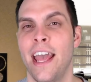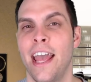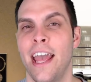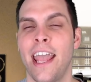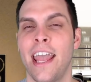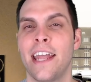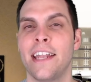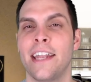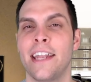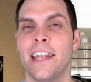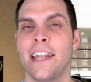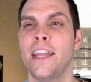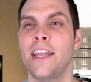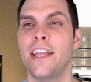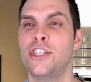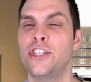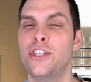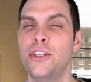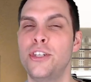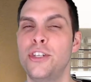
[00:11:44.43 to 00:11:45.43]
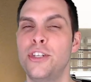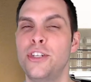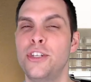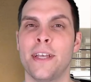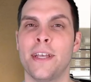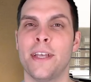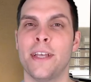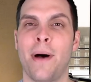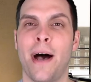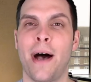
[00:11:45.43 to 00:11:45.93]
and they do
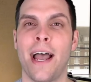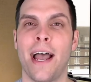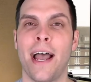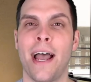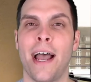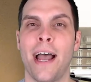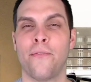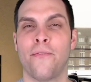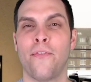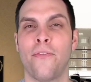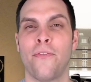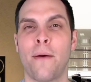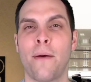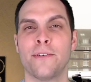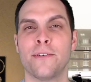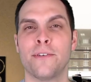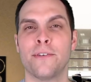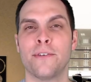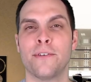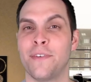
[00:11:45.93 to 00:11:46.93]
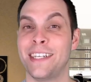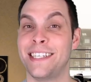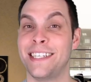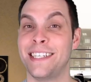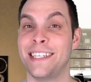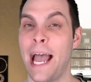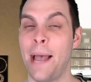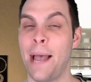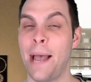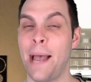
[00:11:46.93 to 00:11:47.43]
this by the flowers sort of
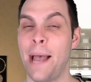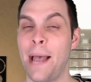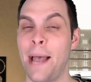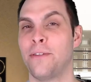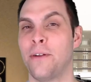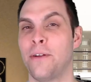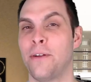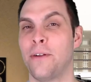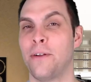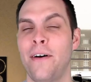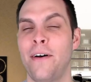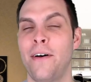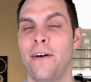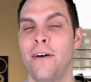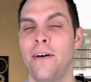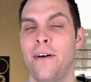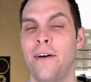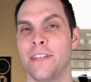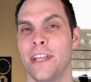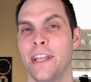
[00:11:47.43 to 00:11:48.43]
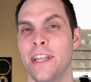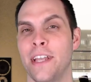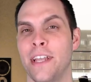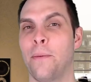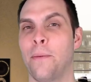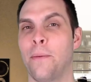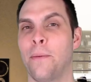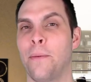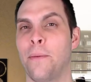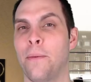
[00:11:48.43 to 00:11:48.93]
adapting to their pollinators and
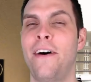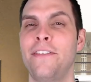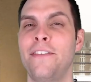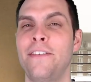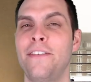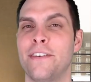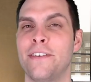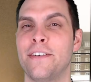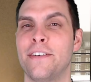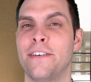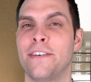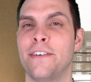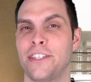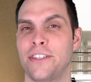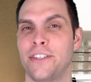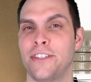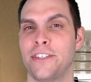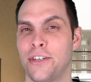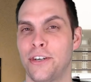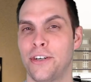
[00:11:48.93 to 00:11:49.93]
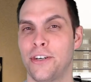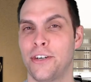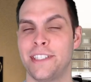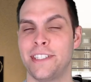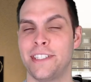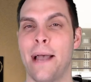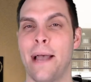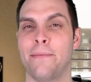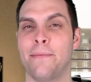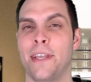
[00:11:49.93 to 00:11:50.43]
the pollinators actually in turn
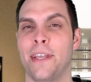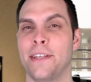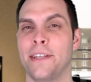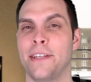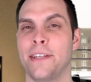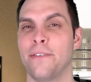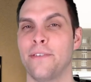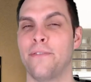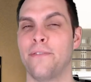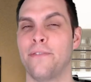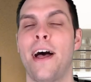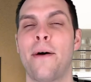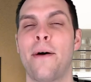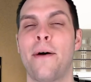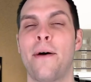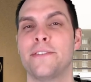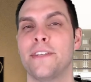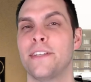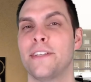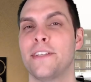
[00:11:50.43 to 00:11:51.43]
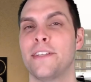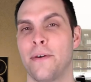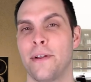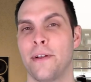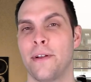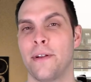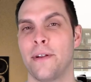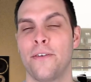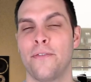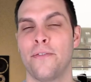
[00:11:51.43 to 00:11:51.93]
adapting to the flowers and so on
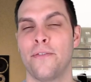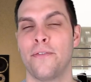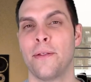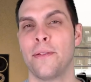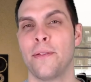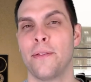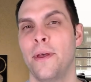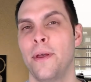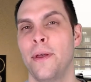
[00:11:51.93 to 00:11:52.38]
and so forth